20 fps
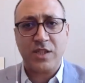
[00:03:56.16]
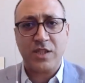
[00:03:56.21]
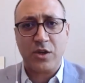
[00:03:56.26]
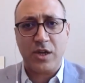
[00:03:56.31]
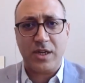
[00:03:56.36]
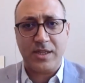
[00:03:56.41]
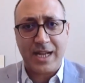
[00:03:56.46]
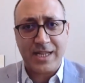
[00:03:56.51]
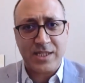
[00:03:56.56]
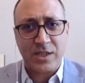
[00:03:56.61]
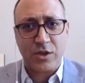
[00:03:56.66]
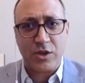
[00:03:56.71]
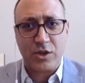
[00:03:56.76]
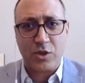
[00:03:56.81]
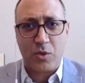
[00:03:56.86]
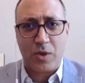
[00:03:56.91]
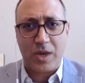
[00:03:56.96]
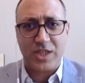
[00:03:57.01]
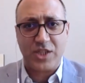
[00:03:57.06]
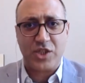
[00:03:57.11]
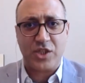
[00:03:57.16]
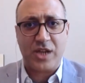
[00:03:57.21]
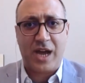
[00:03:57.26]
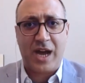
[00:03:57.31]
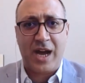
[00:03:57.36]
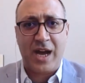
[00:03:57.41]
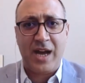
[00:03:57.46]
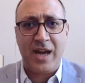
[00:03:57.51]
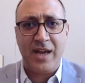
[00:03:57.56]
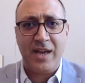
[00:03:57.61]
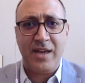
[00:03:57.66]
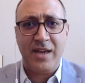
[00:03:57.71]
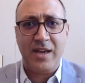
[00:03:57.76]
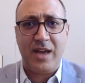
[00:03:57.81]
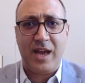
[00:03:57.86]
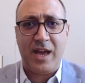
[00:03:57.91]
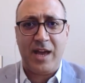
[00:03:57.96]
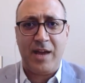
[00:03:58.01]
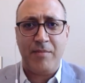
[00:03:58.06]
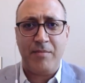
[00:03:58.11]
that's a good question. I
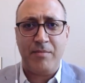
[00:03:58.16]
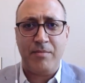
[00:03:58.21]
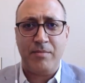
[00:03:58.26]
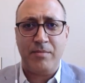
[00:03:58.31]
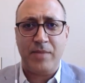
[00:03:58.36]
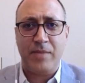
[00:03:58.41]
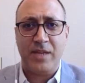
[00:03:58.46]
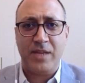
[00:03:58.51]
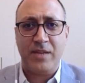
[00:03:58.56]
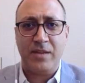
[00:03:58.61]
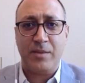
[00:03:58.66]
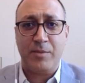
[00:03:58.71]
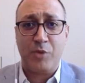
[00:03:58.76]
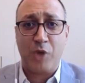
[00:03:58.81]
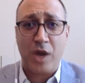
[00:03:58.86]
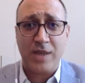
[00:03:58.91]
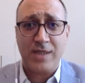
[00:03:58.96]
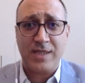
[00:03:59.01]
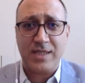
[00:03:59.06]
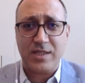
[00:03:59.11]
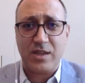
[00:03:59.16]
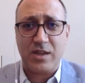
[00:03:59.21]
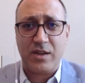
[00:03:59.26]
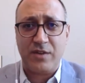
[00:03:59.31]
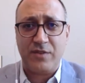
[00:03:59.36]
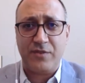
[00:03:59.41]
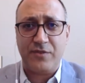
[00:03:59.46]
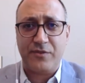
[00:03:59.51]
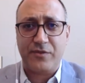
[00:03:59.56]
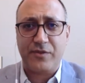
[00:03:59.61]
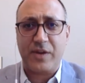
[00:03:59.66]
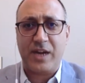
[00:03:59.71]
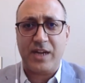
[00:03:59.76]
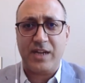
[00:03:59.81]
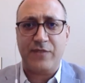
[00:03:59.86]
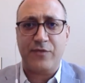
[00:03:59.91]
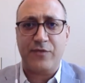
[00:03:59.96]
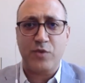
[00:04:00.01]
am in the process of kind of